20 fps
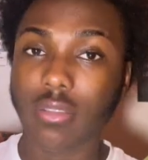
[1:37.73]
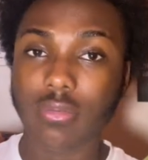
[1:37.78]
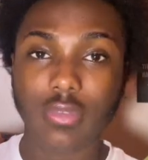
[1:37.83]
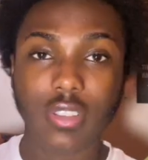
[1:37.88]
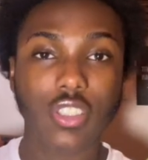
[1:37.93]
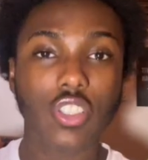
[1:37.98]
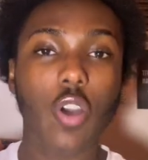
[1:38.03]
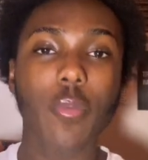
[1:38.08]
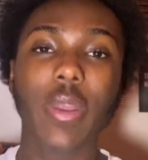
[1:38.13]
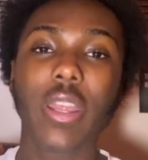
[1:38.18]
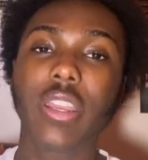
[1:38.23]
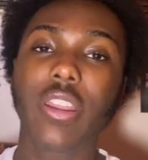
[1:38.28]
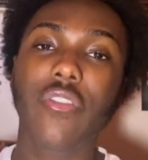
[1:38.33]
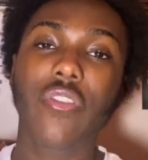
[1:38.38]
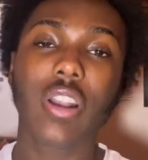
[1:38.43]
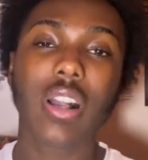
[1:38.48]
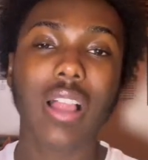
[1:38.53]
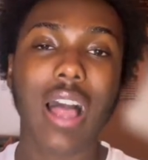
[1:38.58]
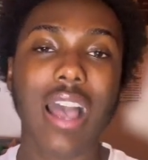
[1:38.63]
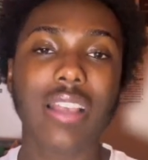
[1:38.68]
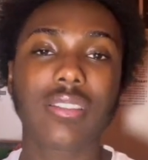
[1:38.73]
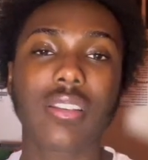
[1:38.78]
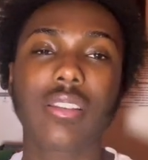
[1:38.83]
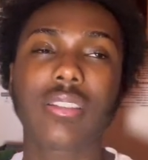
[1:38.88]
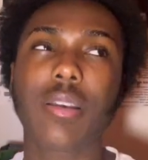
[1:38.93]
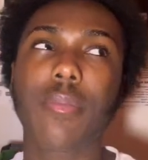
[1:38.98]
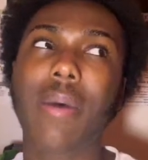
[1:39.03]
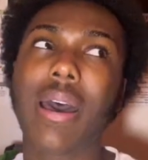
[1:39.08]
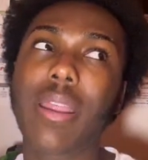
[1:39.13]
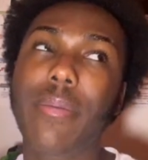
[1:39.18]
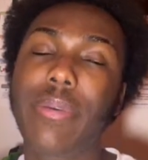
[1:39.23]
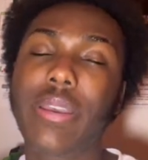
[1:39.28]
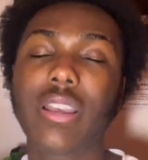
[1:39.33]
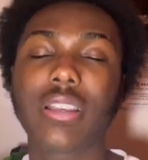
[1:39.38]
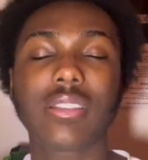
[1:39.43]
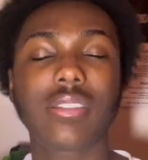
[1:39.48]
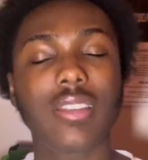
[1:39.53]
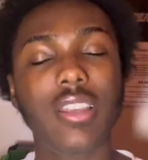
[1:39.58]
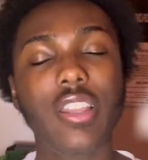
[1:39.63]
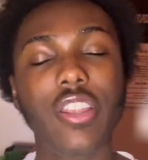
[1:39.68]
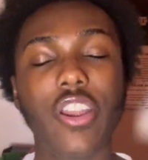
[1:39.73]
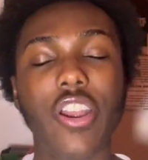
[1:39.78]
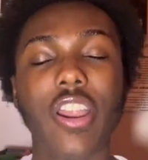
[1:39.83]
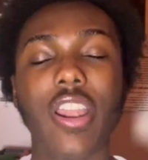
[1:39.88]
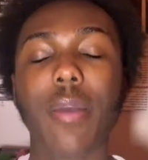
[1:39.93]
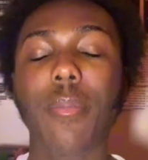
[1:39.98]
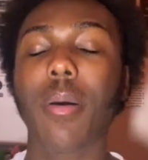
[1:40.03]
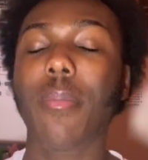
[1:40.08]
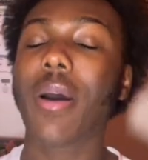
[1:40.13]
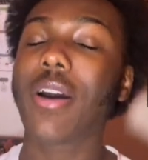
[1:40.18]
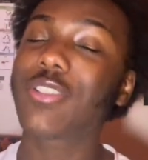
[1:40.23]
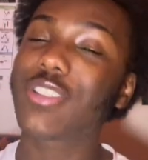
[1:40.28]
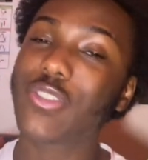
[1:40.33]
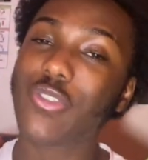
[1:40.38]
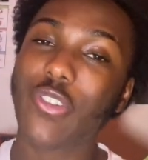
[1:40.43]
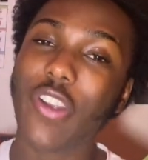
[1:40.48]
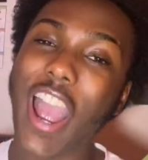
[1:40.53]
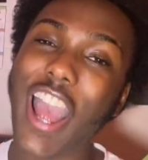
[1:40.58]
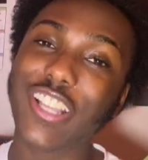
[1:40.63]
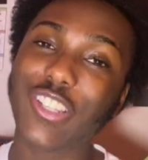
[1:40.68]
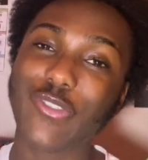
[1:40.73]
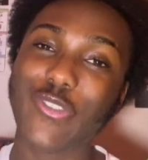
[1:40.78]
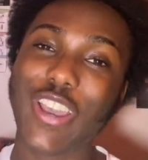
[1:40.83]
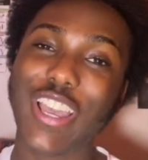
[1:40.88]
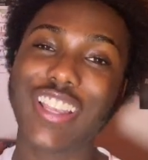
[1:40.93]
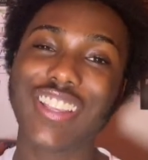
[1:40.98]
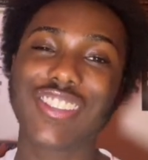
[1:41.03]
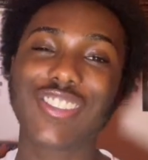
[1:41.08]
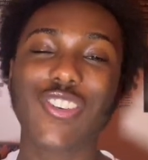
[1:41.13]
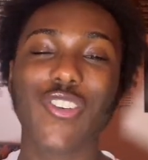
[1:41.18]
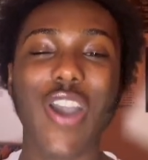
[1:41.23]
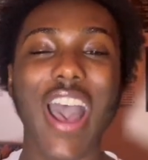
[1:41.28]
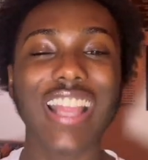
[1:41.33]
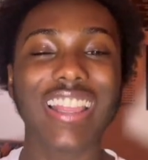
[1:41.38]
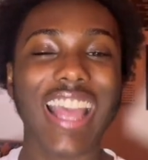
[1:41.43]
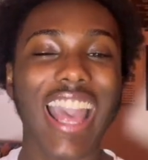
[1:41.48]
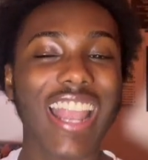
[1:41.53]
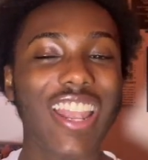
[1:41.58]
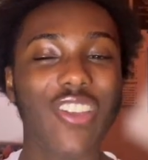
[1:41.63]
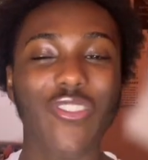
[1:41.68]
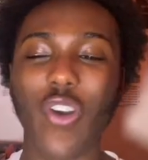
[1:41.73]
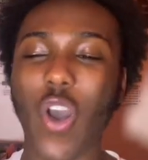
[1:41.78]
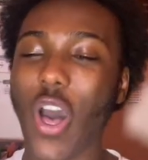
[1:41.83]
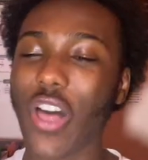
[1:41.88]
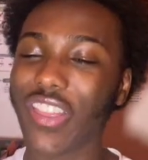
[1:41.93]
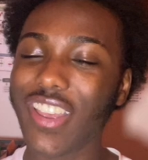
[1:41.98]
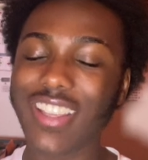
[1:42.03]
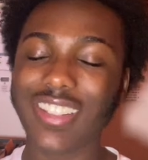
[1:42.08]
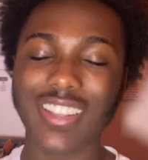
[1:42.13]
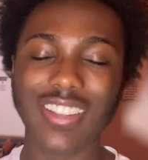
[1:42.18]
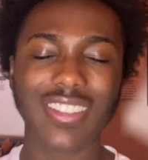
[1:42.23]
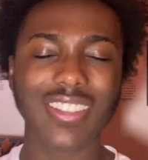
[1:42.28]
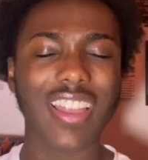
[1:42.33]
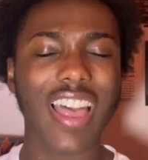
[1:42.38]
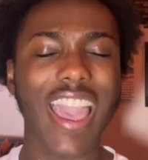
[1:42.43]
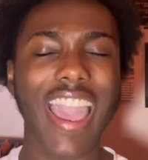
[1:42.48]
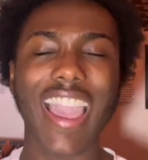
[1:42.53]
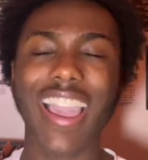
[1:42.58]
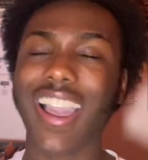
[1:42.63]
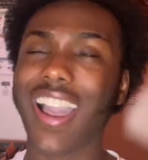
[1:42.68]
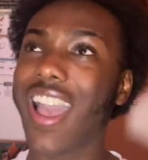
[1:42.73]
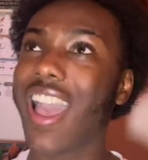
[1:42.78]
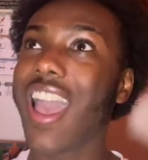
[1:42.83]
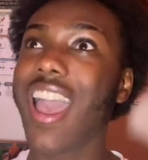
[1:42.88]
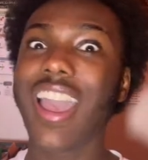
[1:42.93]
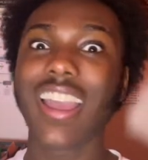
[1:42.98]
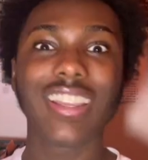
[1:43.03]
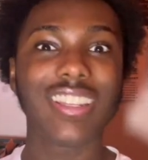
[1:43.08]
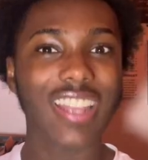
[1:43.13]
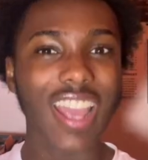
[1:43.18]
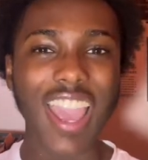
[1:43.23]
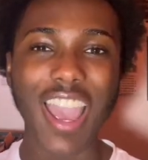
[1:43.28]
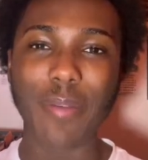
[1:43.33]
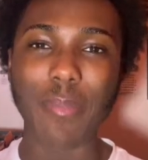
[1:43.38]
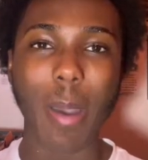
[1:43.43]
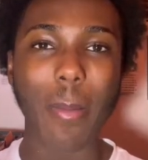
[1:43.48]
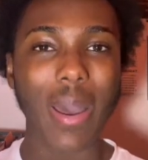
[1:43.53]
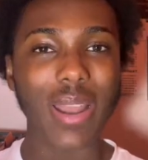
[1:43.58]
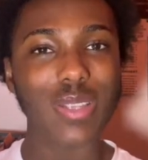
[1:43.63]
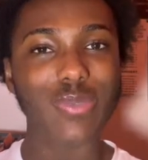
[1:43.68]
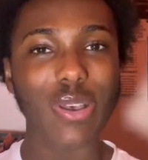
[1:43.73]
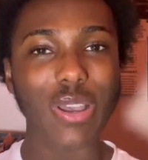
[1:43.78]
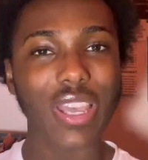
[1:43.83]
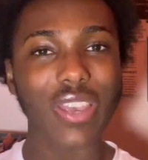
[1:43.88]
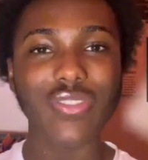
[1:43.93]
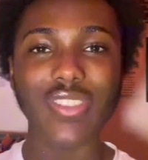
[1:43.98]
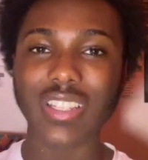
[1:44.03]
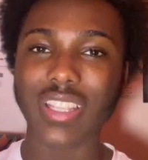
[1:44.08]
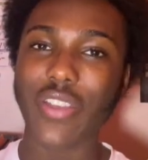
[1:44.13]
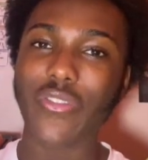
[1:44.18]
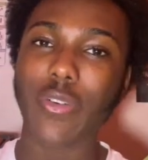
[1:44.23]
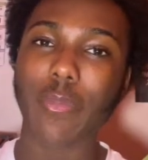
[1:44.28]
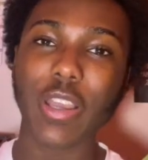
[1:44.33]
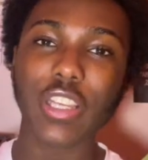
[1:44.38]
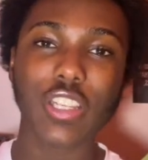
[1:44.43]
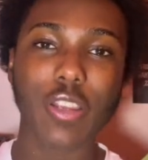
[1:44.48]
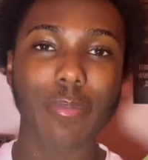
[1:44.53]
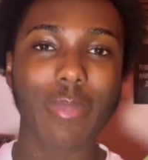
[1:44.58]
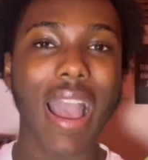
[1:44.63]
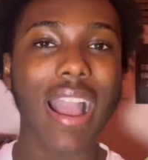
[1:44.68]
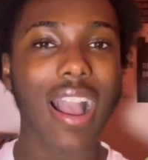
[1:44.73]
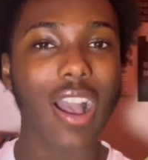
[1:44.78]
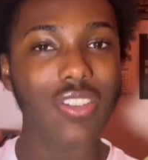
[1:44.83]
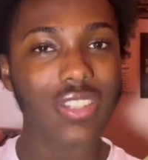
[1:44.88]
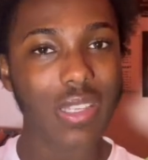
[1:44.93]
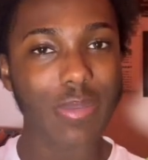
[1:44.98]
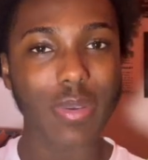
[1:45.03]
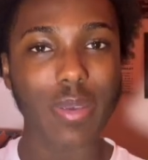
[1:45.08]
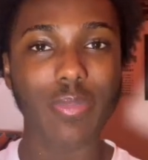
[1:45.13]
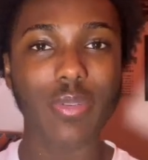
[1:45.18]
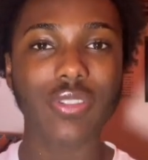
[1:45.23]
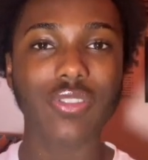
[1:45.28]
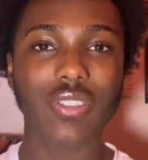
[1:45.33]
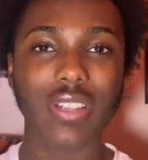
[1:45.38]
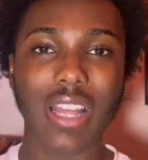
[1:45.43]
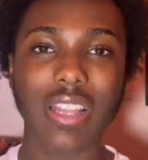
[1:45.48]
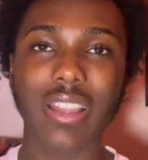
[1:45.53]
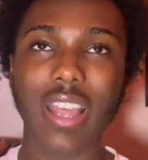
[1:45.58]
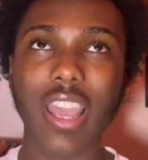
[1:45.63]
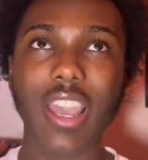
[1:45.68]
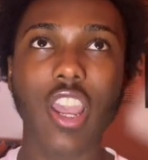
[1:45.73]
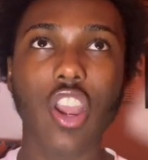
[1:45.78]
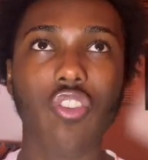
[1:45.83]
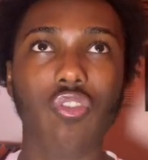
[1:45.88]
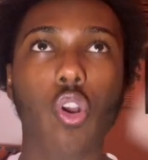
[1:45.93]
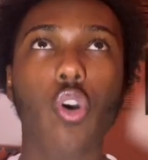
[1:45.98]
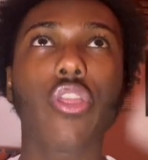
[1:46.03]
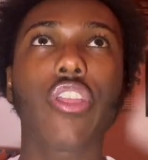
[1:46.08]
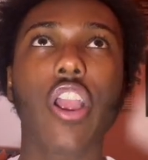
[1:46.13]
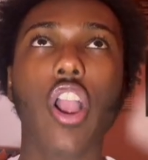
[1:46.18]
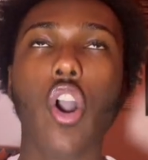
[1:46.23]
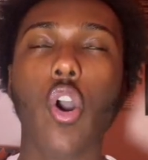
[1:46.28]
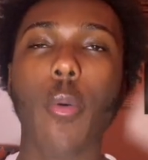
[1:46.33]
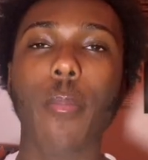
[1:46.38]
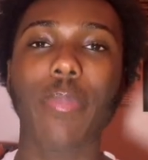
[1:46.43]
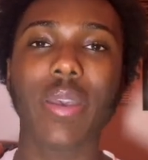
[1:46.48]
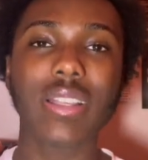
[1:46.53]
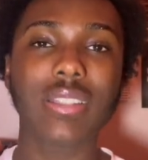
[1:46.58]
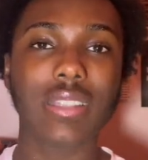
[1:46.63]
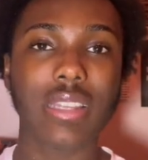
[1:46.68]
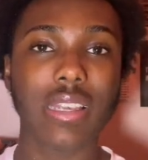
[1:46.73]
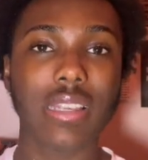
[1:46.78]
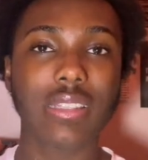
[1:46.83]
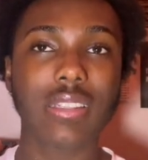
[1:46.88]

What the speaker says: So many different classes. I'm about to be a senior and I'm about to graduate. So at the end of all this, it's like, damn, I might as well give this information back out to people so that they can grow their own business.